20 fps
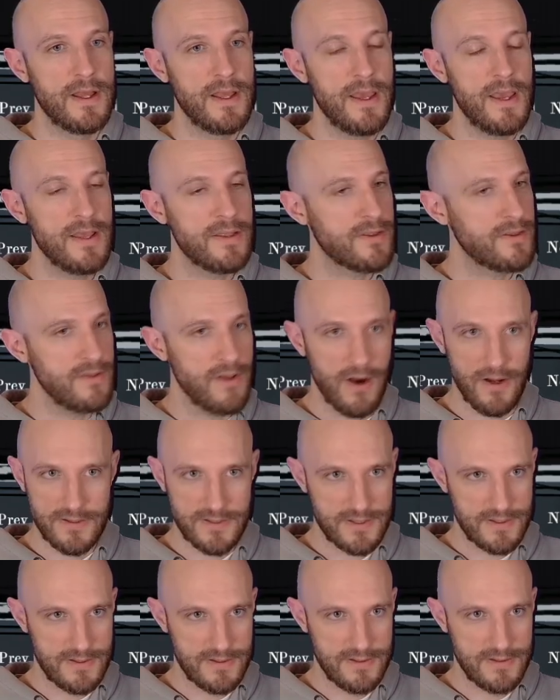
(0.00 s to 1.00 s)
It's
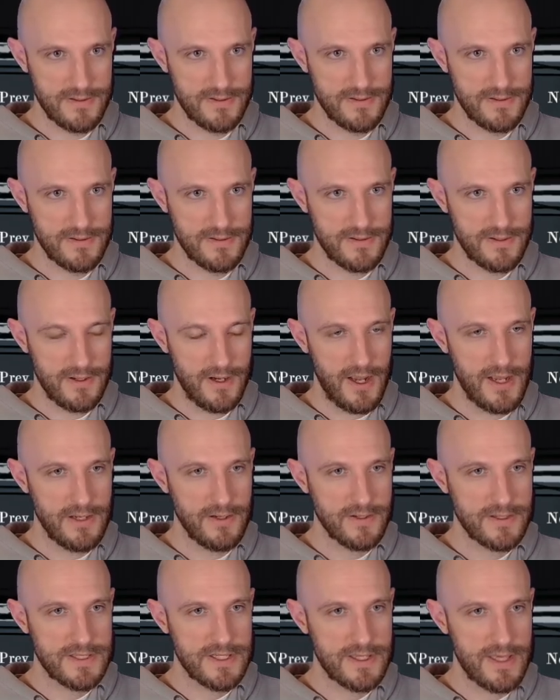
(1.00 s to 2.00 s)
not. I
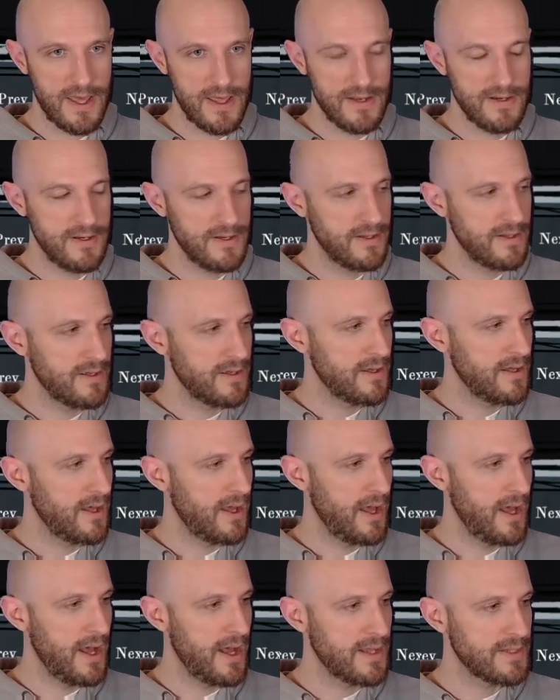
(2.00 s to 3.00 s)
looked again
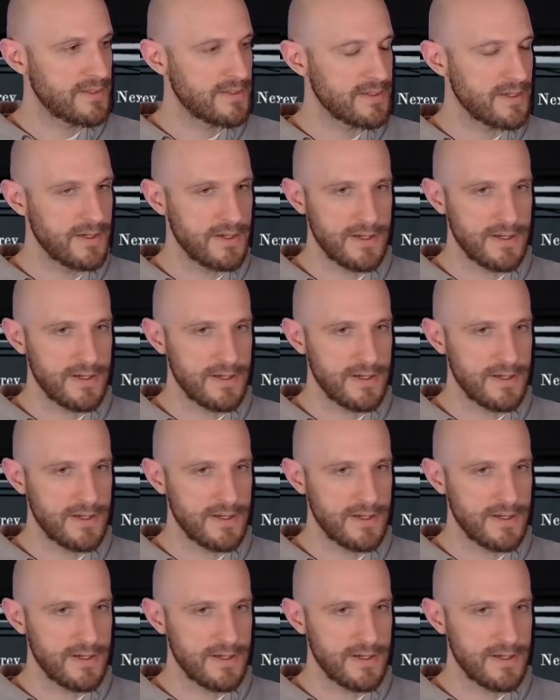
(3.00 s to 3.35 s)
at